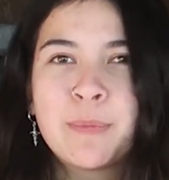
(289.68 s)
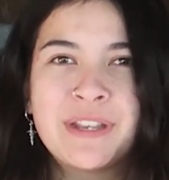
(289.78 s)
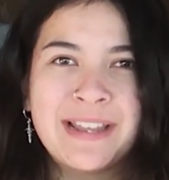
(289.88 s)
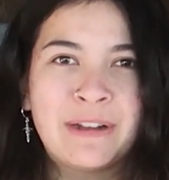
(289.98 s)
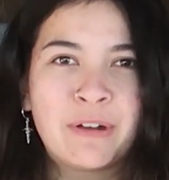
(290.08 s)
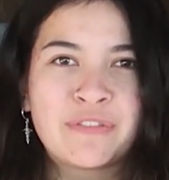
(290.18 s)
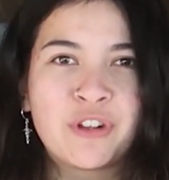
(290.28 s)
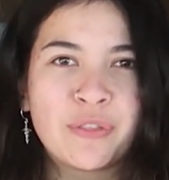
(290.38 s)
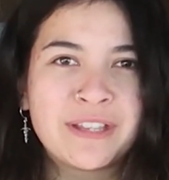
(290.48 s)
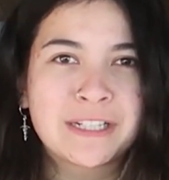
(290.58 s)
but now I've
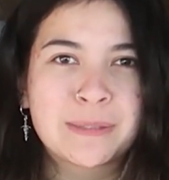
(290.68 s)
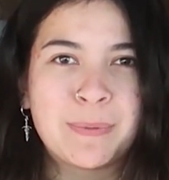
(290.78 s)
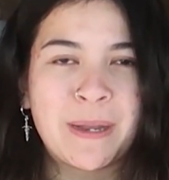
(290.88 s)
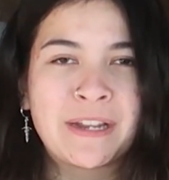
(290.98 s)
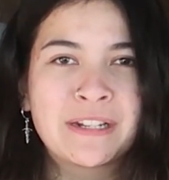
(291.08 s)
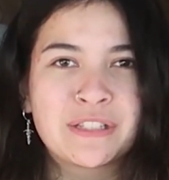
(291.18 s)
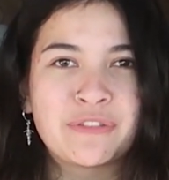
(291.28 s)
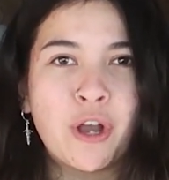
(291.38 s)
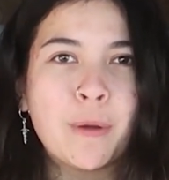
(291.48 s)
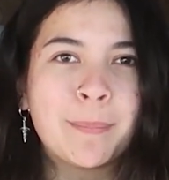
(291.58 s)
got the experience
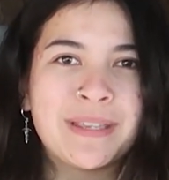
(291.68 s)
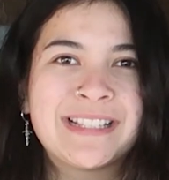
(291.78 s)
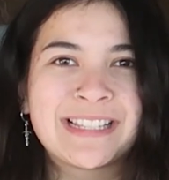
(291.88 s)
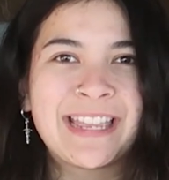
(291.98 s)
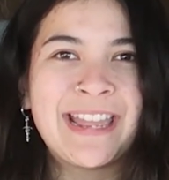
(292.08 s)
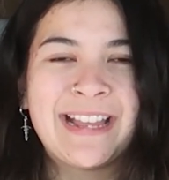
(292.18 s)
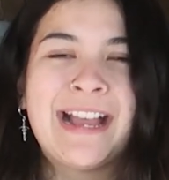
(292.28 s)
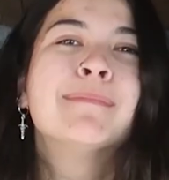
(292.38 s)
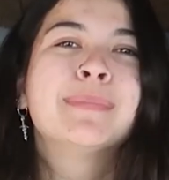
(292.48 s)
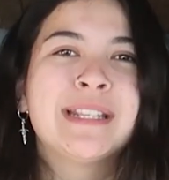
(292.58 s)
of unpiecing it
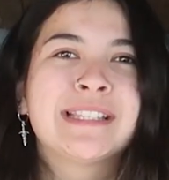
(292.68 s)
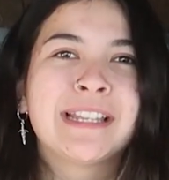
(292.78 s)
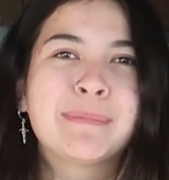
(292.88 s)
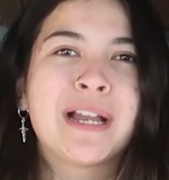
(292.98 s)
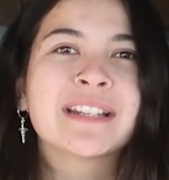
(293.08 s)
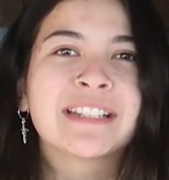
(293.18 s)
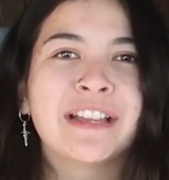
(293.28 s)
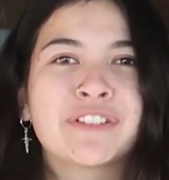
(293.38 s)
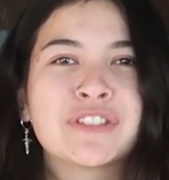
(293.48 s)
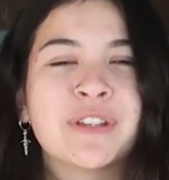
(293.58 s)
and piecing it back together,